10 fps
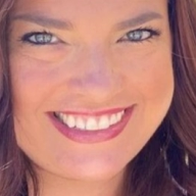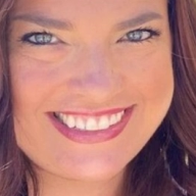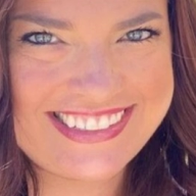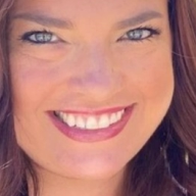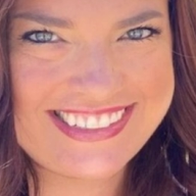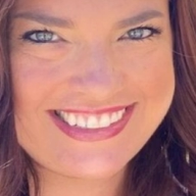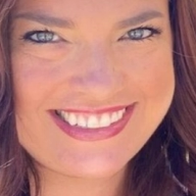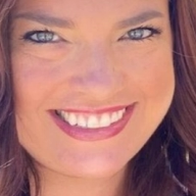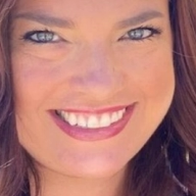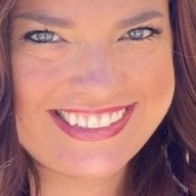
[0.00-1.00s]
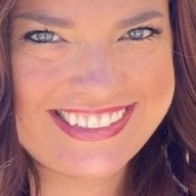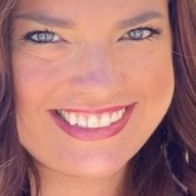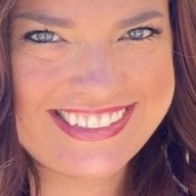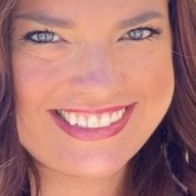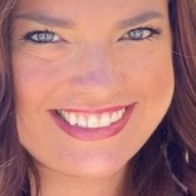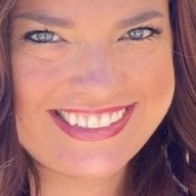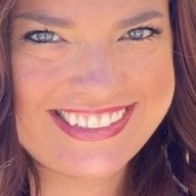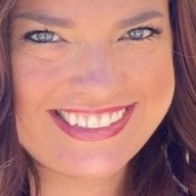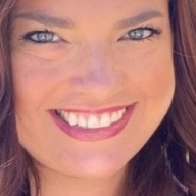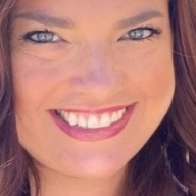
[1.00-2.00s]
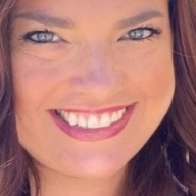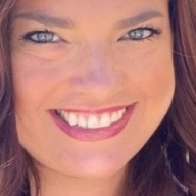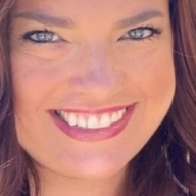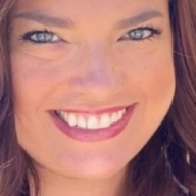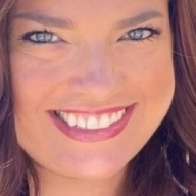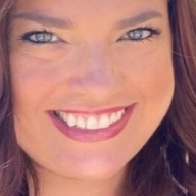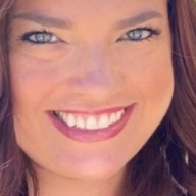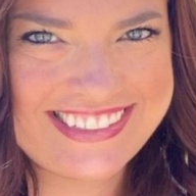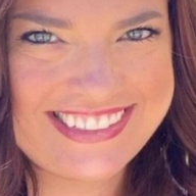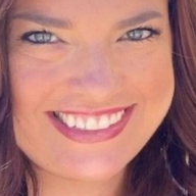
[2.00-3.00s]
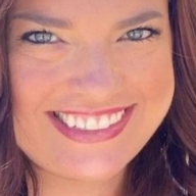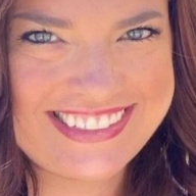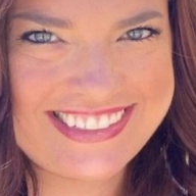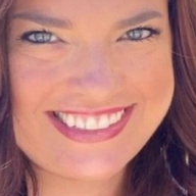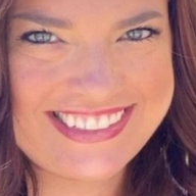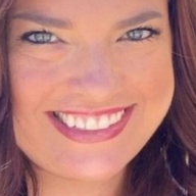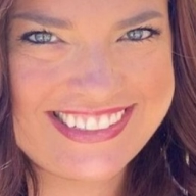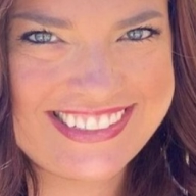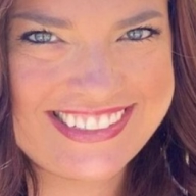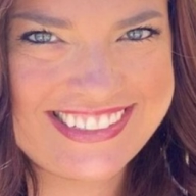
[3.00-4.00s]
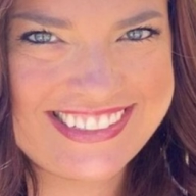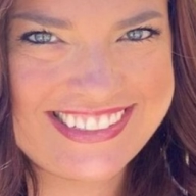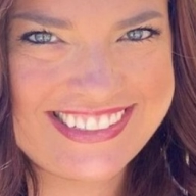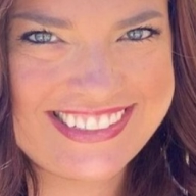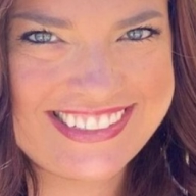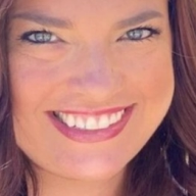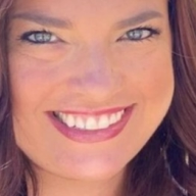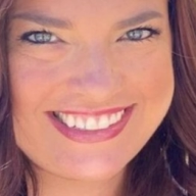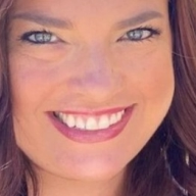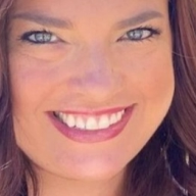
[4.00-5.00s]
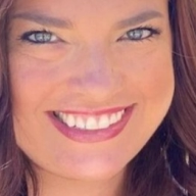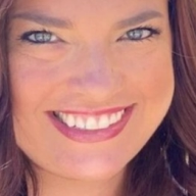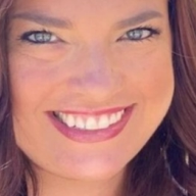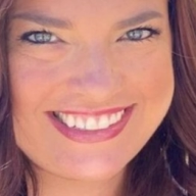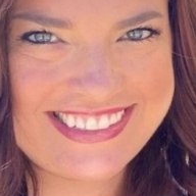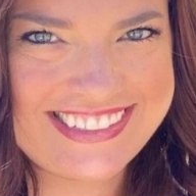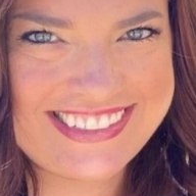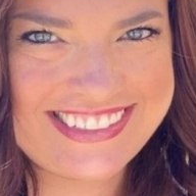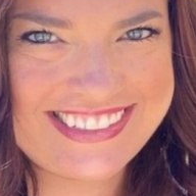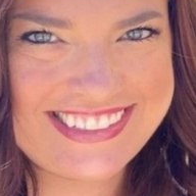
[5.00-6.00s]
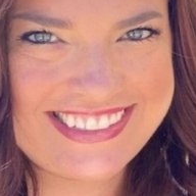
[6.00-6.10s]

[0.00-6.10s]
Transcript: No one is speaking in this clip.